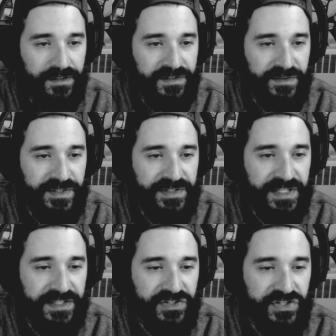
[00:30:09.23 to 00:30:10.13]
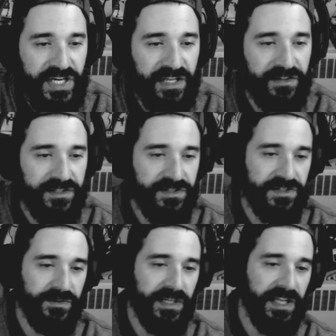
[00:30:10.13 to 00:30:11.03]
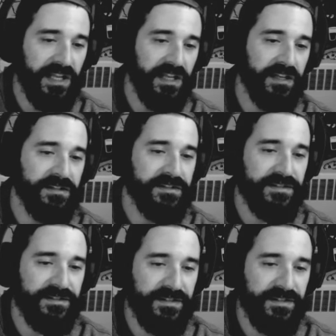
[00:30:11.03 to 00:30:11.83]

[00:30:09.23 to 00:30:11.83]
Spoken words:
It's always like a challenge doing hands.